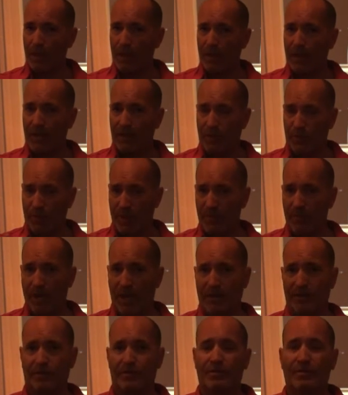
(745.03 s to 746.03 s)
in 3
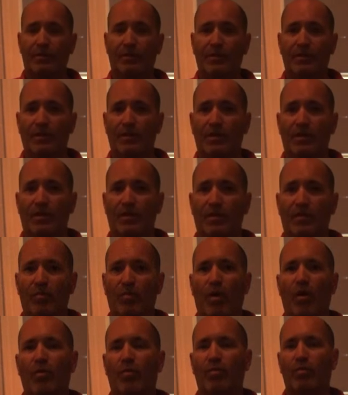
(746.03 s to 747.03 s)
months,
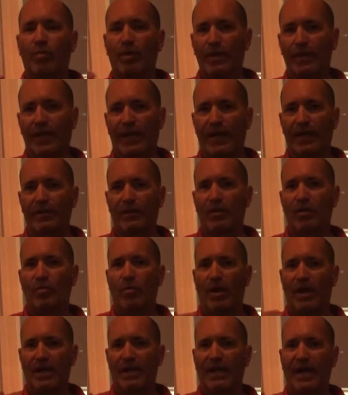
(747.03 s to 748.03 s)
well, really, you
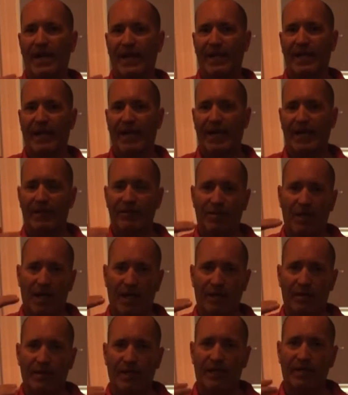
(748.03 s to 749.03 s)
want to kind of get it
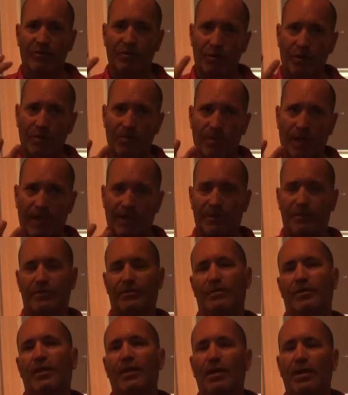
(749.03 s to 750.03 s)
done in 2
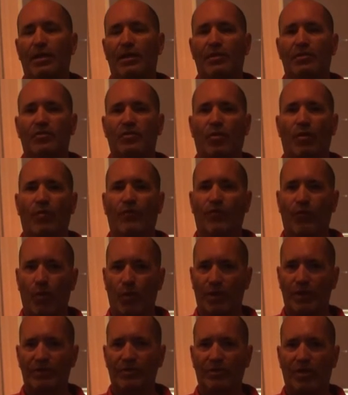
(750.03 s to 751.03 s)
months. So
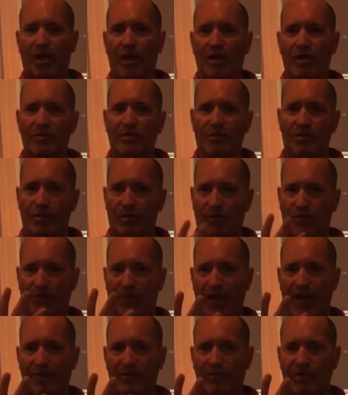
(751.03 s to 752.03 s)
40 songs, you learn
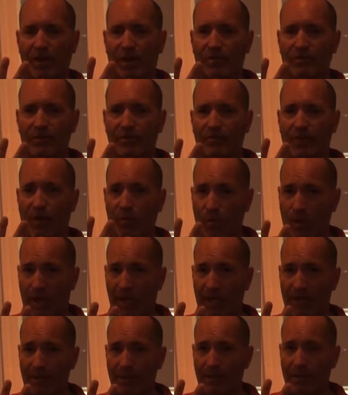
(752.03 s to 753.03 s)
5 songs a
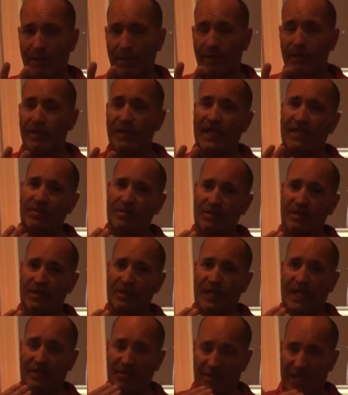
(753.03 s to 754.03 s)
week,
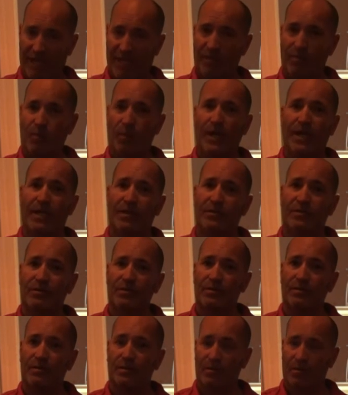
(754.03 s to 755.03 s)
that's 8
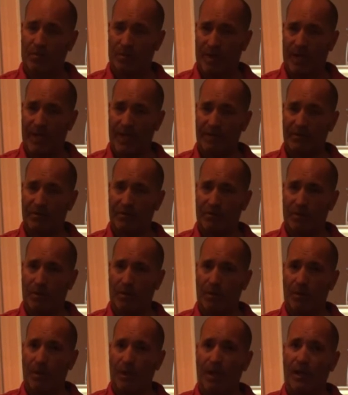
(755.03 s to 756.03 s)
weeks, correct?
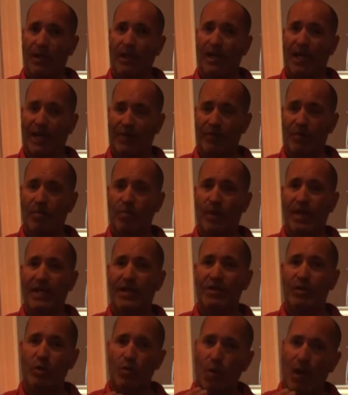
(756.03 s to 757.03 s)
So every
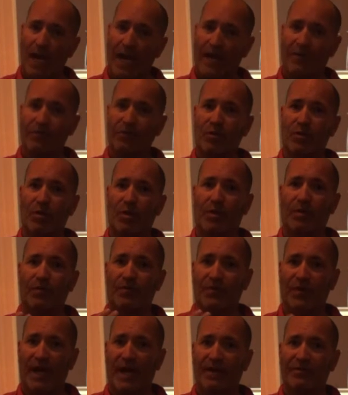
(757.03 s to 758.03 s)
week you have to learn
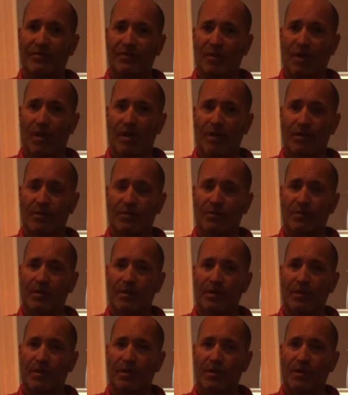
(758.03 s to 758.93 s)
5 songs